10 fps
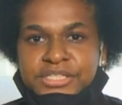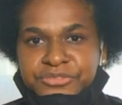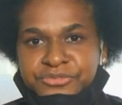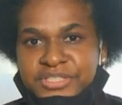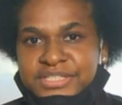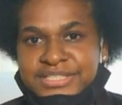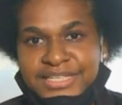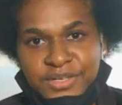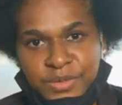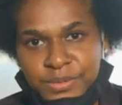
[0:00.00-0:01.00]
different
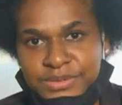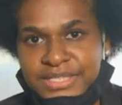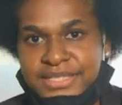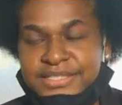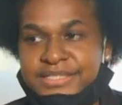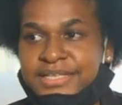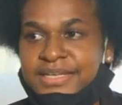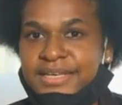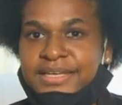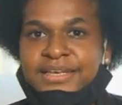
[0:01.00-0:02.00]
stakeholders that
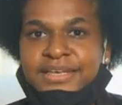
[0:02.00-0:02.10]
are